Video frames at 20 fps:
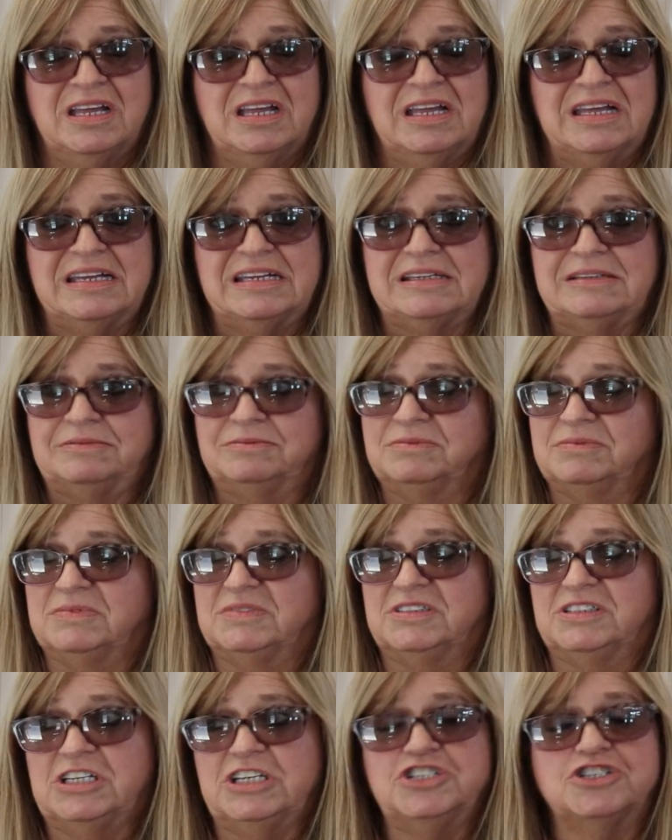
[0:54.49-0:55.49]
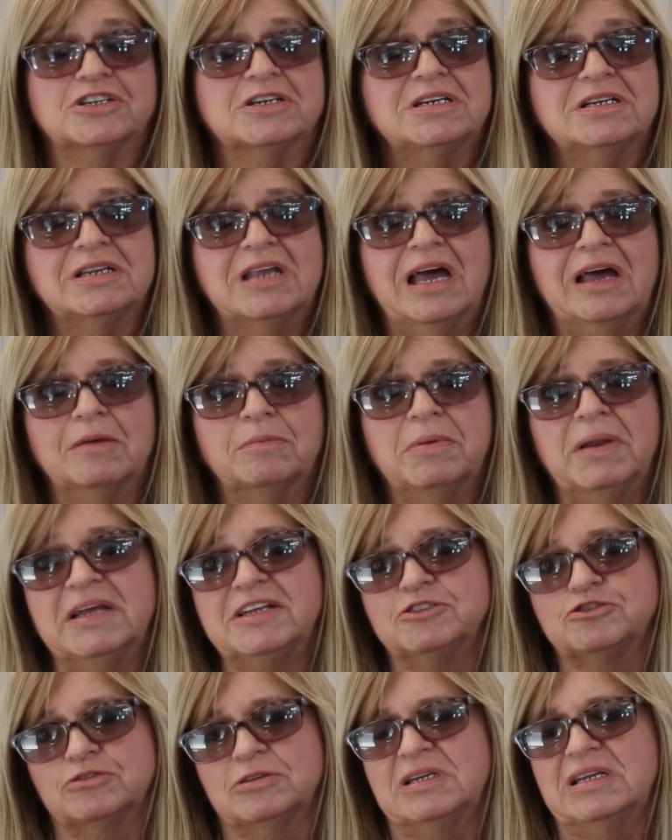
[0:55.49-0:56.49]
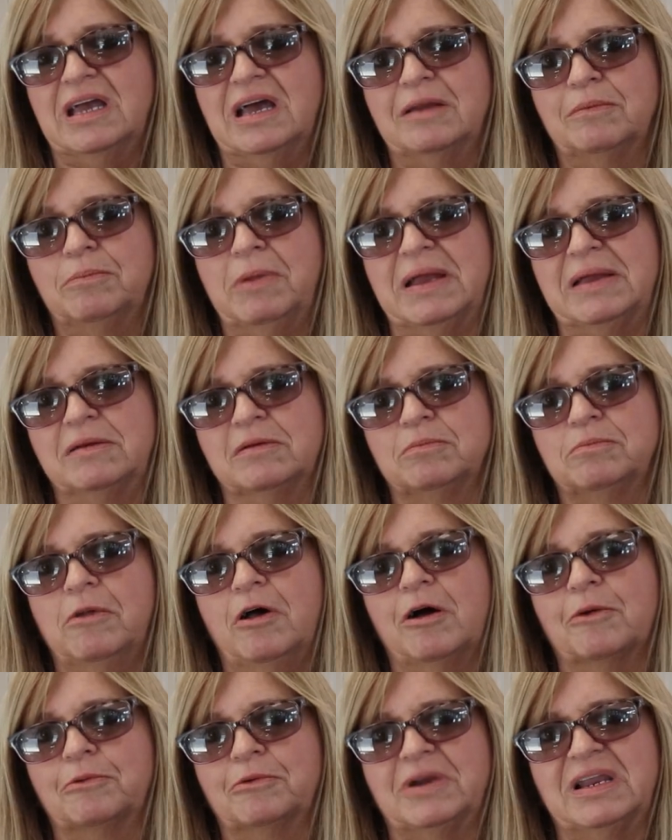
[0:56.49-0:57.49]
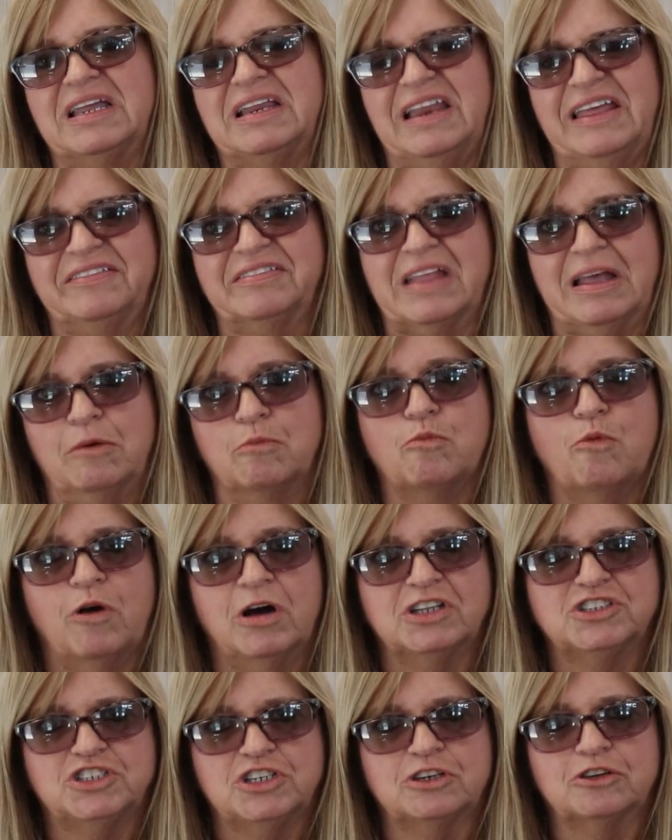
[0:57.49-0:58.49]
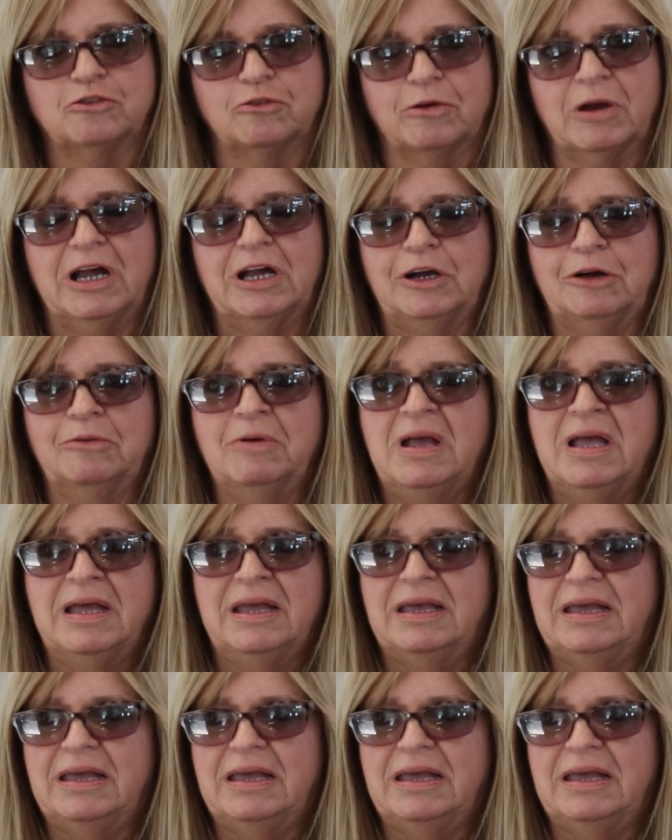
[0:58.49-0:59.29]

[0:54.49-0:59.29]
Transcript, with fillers: Um, teach a kid how to plant tree, how to plant it properly, let them watch it grow.